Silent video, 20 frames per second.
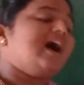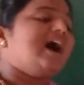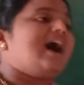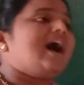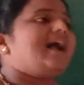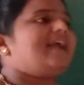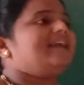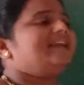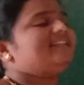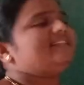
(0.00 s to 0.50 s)

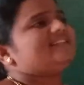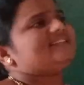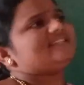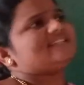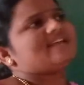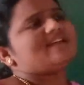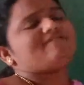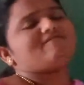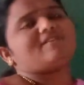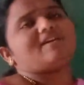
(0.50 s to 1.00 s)
And in the
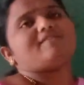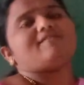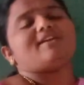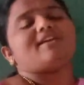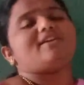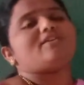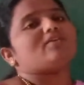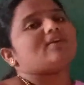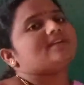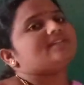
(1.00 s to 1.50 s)
same way,
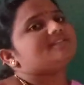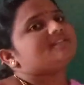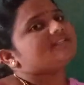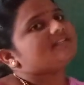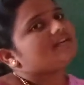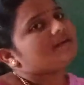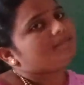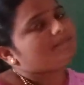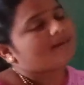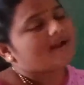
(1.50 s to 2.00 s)
when you
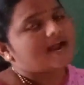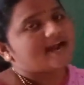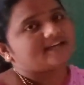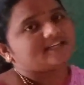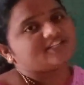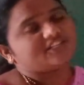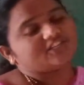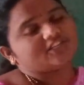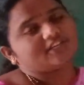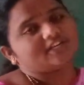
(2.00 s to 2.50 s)
consider
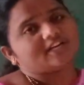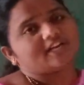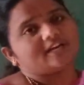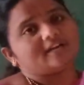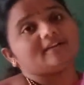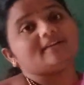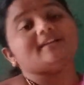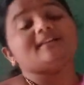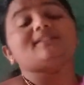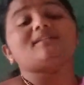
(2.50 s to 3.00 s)
plant,
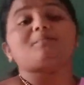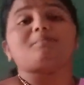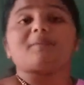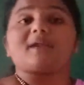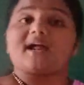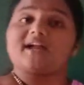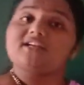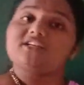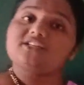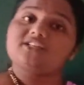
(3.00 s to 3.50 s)
children, in the
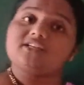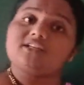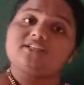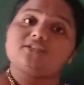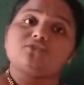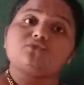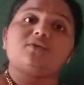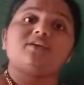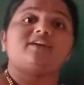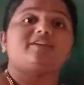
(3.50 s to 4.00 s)
plants
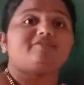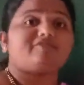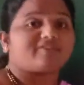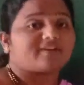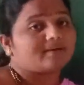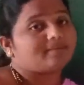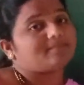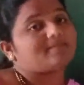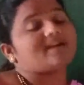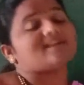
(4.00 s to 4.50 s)
also at
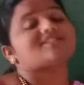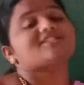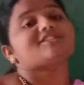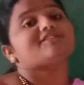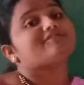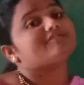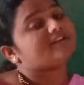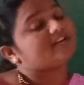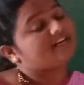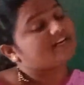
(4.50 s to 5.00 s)
different parts,
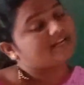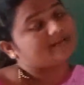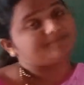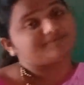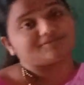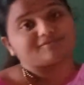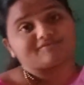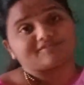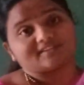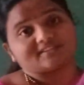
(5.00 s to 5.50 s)
different
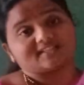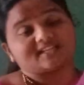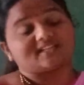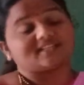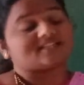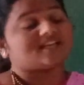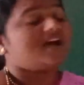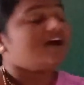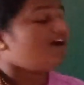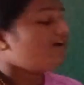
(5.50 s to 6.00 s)
types of
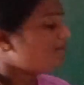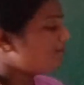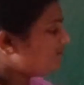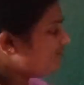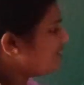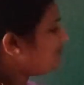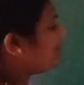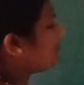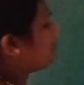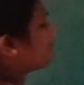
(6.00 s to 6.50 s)
cells will be